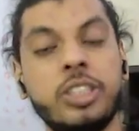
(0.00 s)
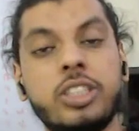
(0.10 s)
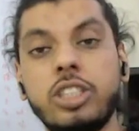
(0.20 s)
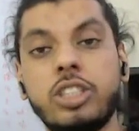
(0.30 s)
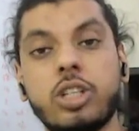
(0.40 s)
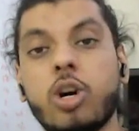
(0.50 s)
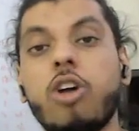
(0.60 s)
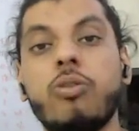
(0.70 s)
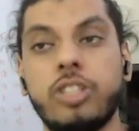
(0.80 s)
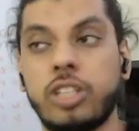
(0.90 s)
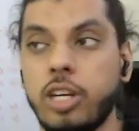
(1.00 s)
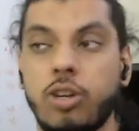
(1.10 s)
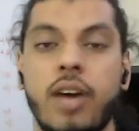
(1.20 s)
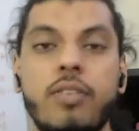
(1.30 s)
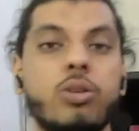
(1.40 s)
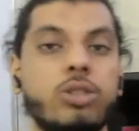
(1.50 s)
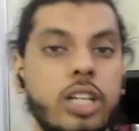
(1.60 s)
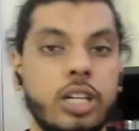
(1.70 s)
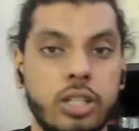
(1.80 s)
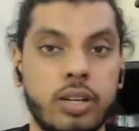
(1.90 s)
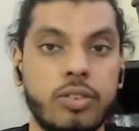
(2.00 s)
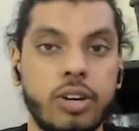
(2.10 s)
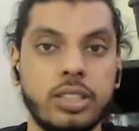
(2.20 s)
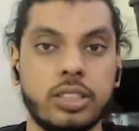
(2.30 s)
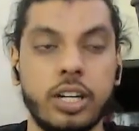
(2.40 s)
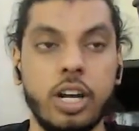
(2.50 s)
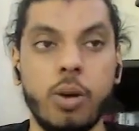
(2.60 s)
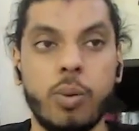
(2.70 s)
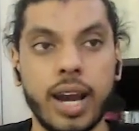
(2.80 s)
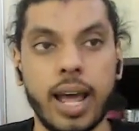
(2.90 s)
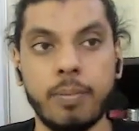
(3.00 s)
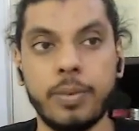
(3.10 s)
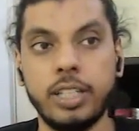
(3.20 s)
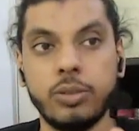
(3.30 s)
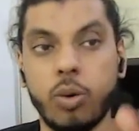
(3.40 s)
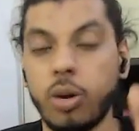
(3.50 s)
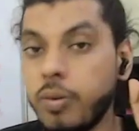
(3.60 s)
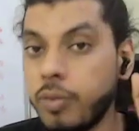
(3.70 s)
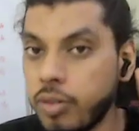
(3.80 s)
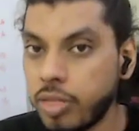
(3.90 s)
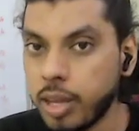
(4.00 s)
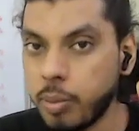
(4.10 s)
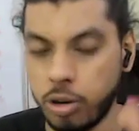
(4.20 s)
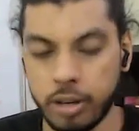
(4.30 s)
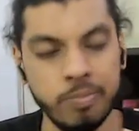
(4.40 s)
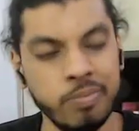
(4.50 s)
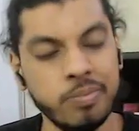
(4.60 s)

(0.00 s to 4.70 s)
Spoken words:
It's a conversation. Like you have a question, like you can answer. What will happen is, when you think about it,